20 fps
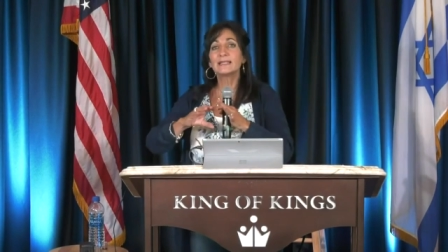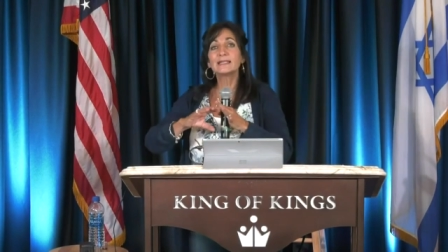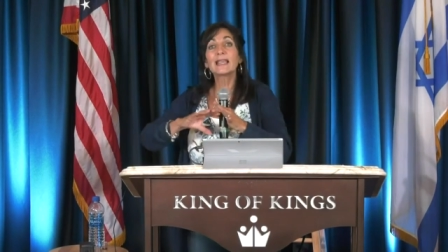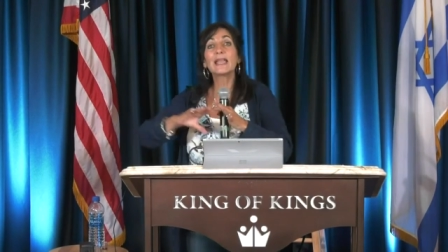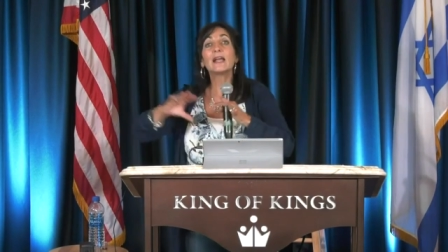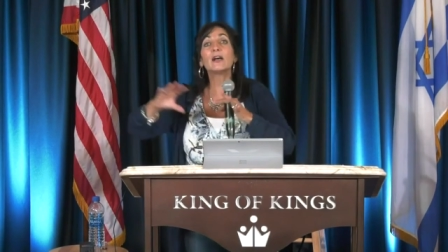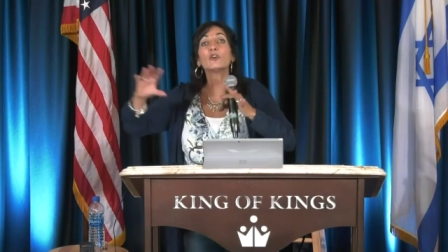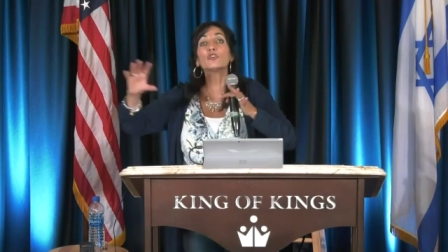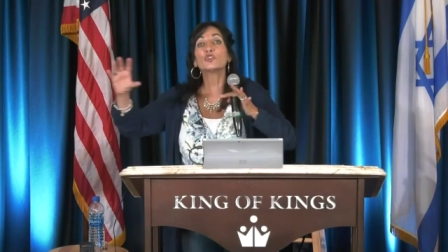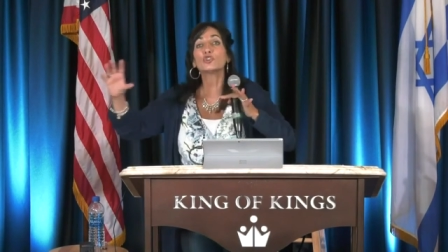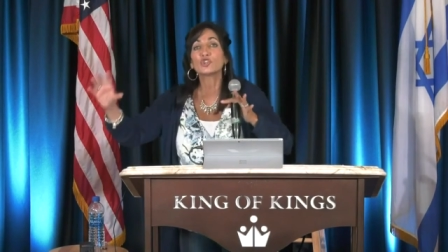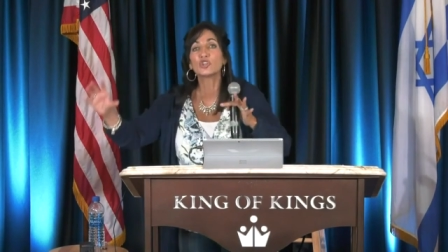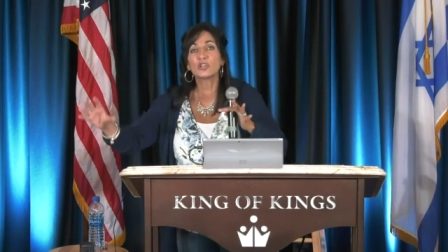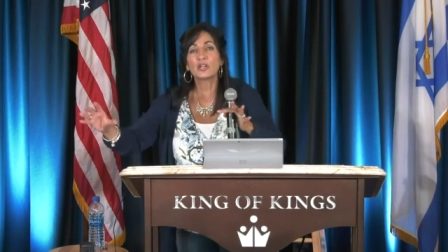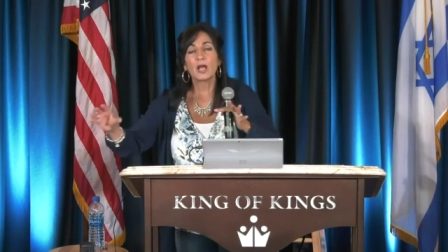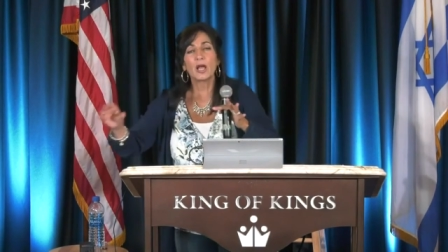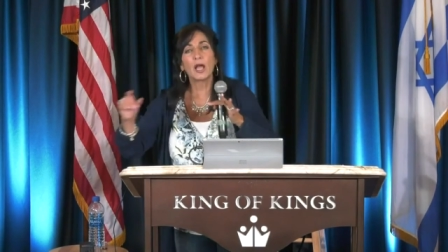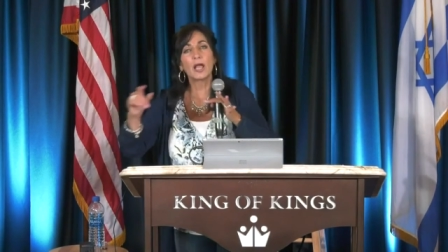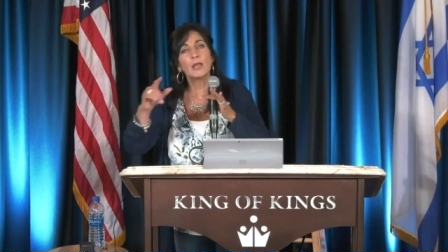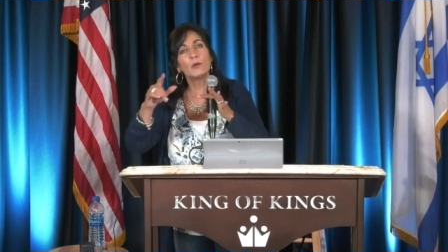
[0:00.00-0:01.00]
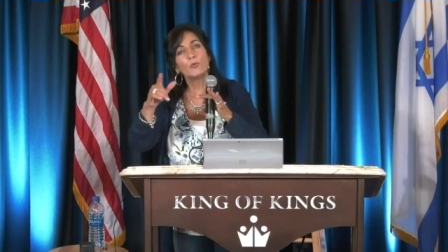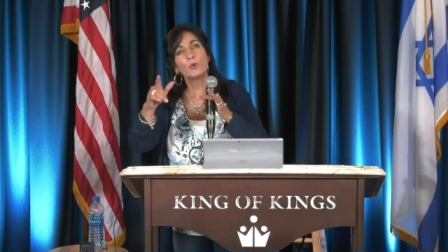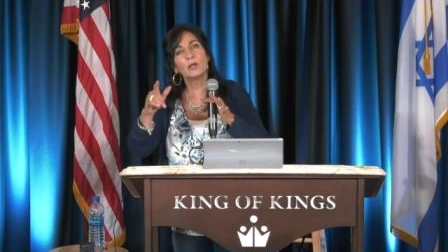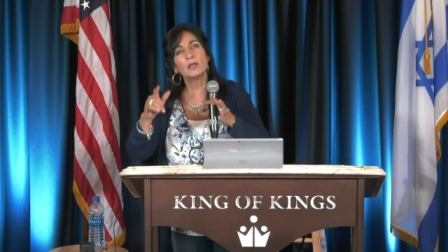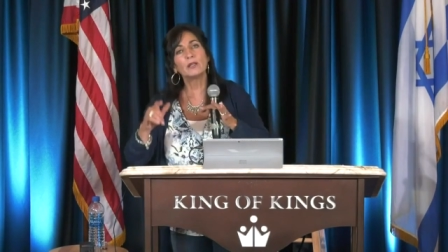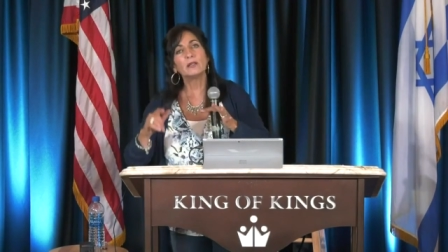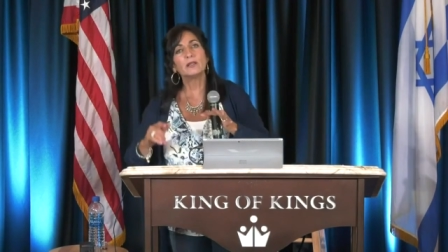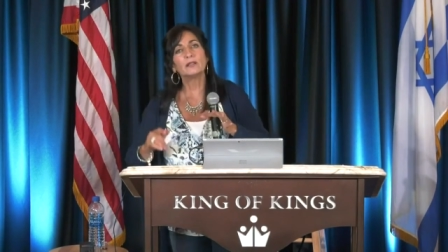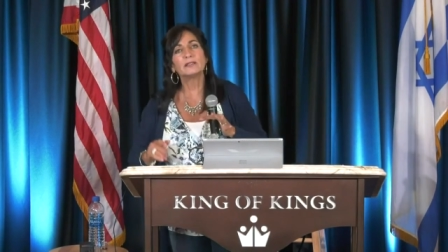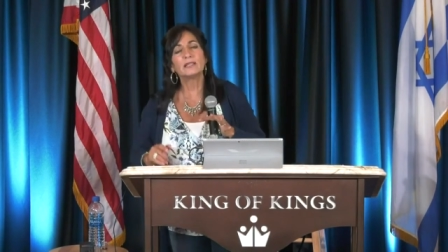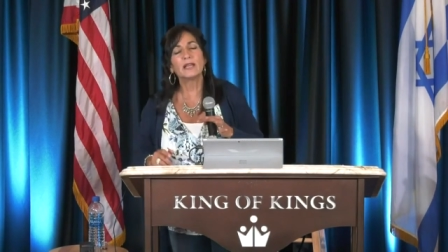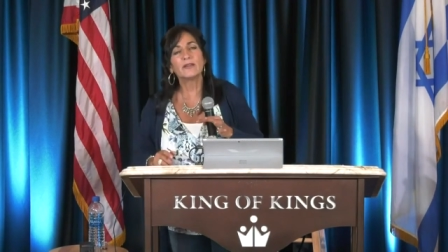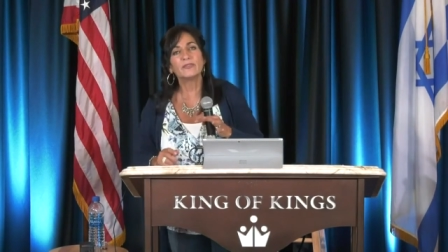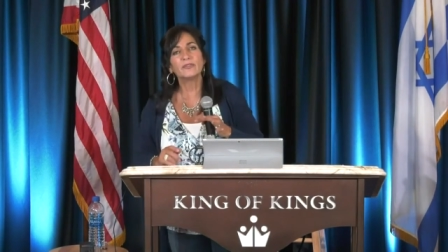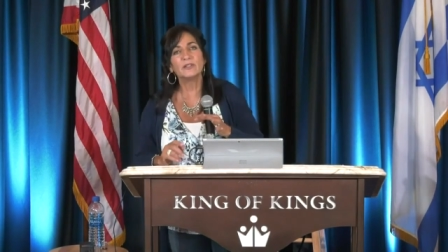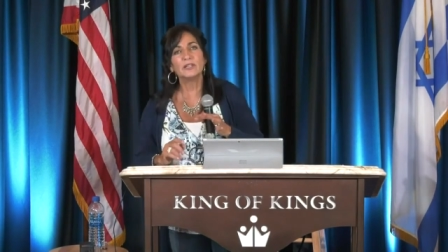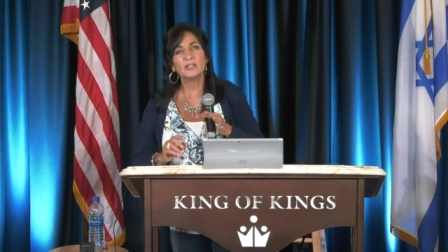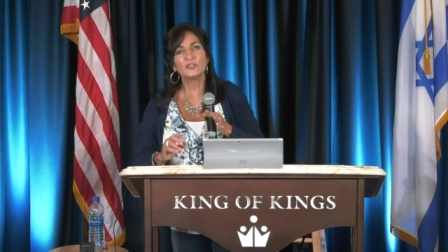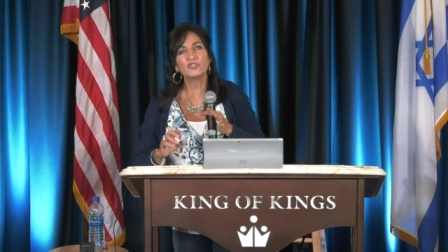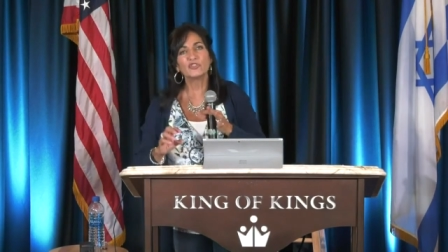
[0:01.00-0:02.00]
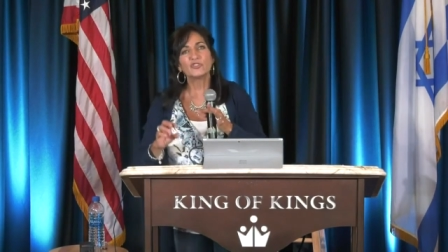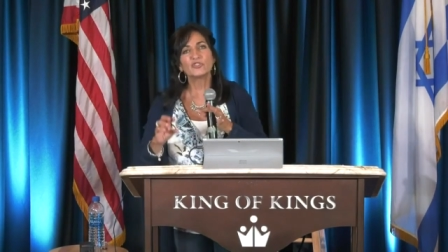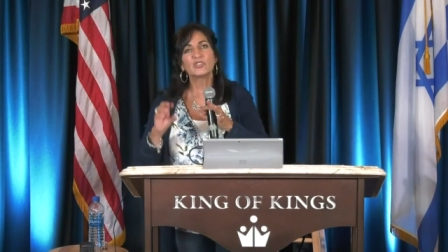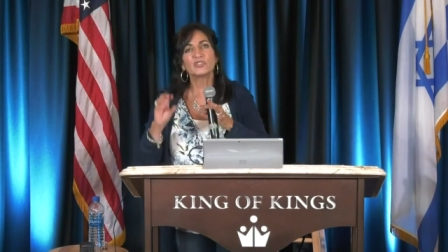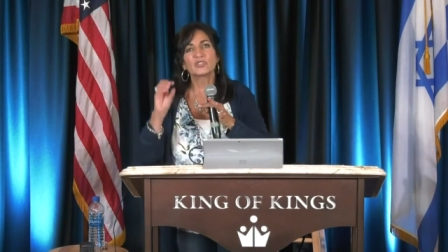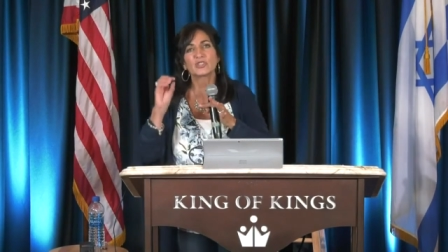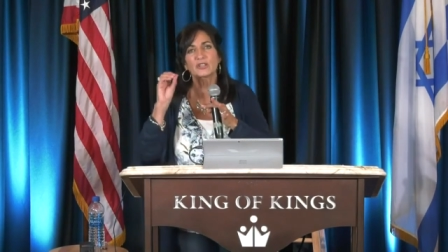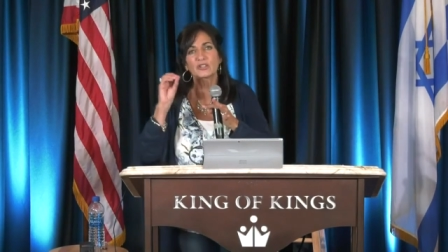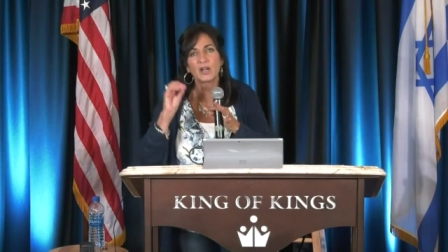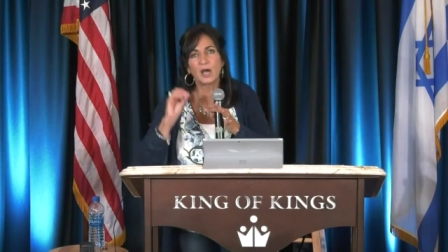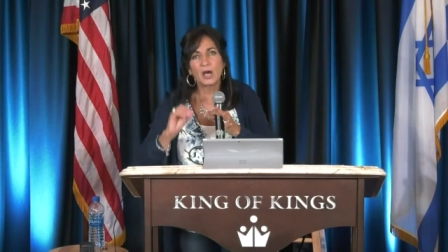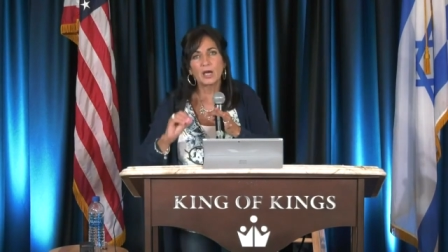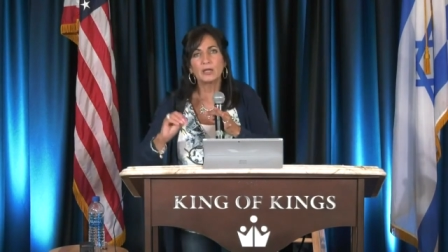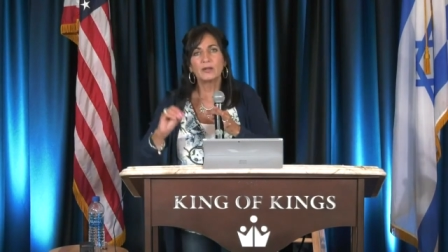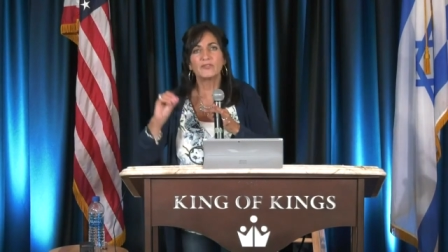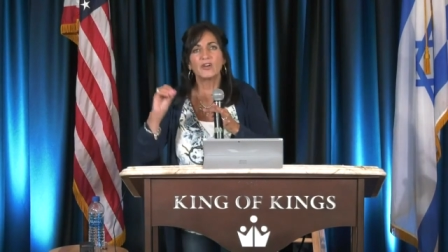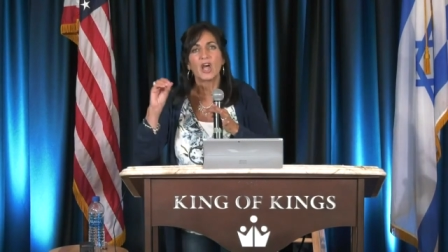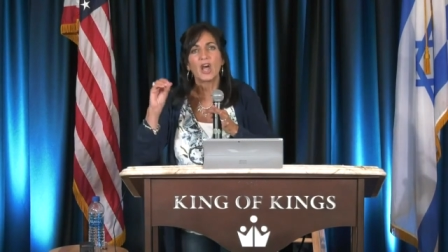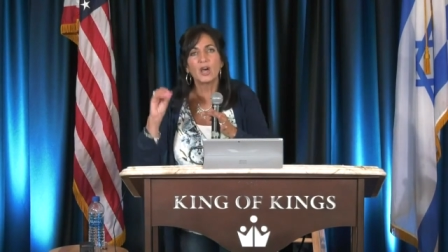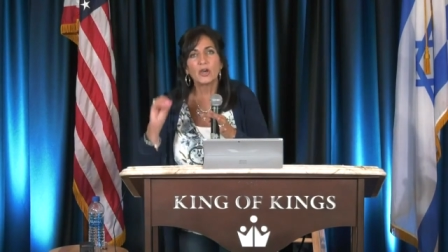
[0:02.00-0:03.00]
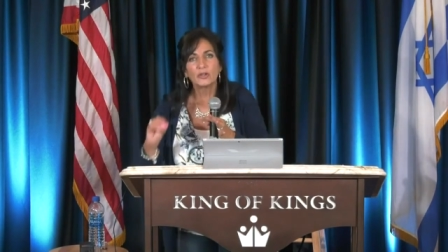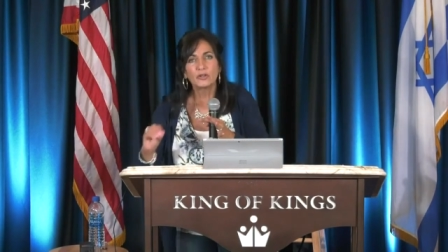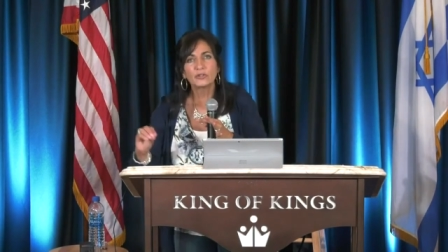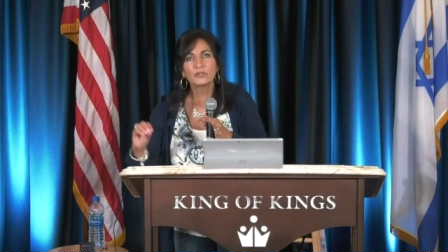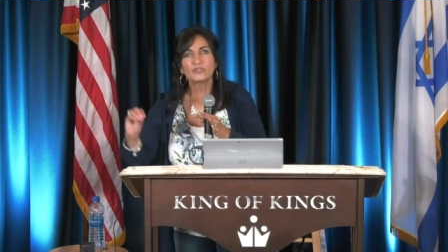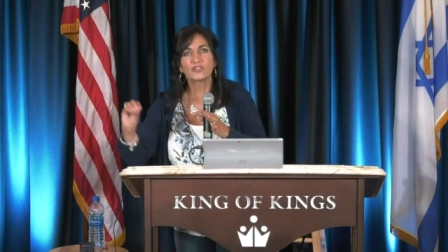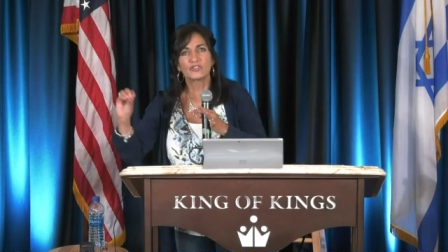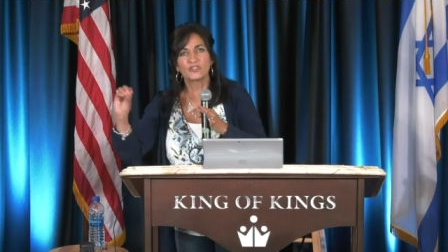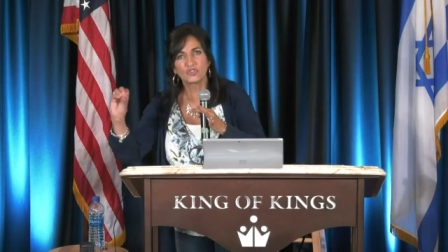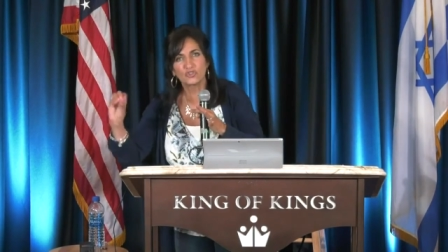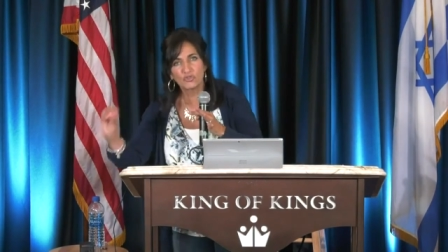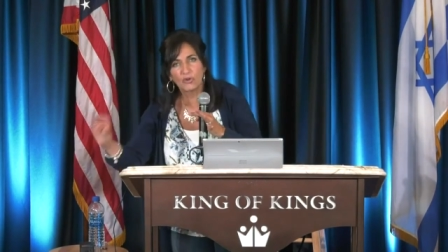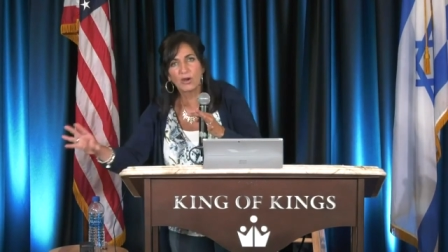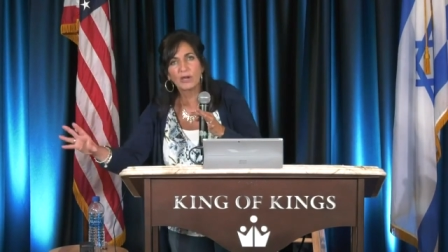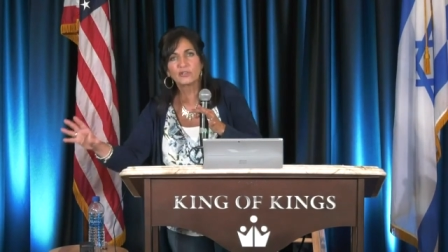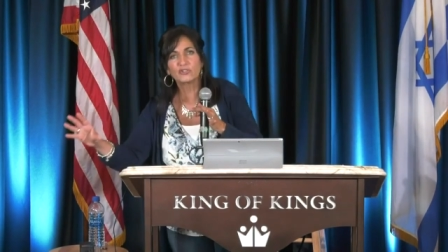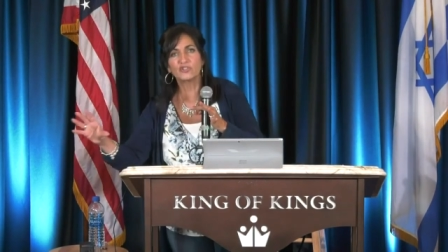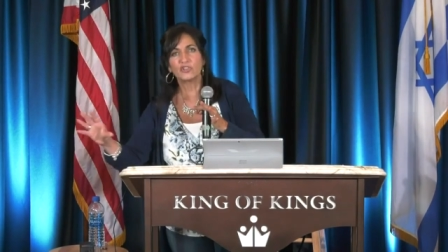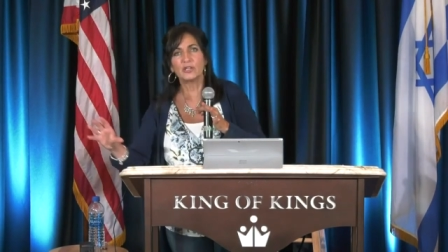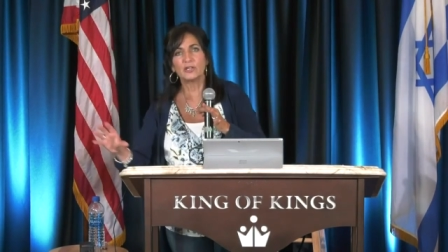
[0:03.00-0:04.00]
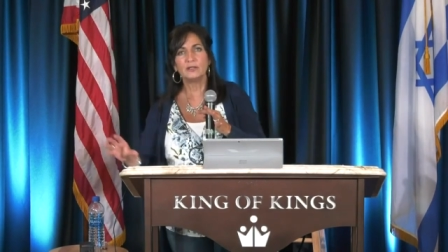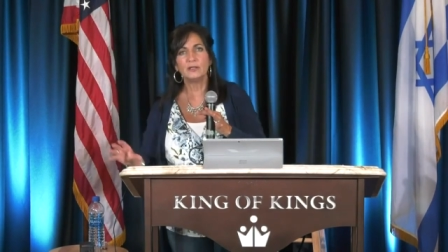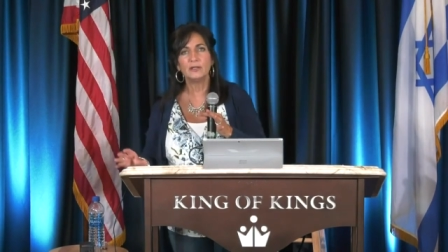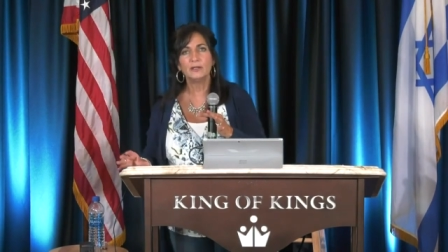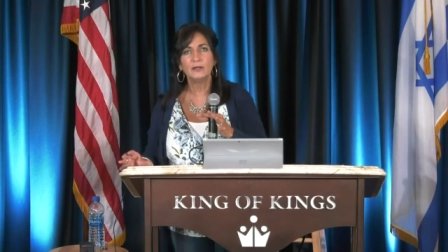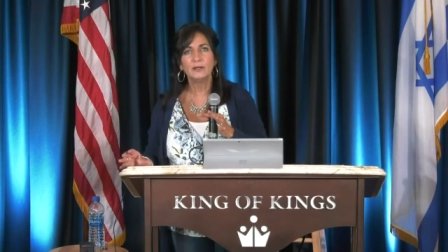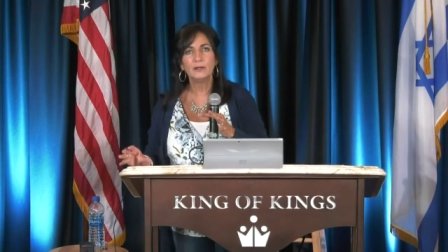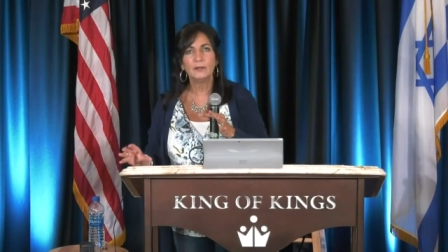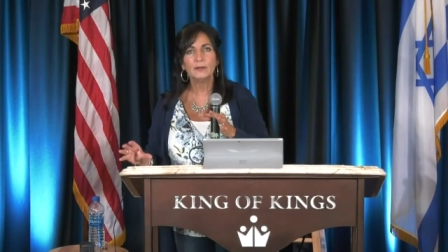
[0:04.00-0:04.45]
He's El Shaddai, and one of the definitions is a God of utter destruction.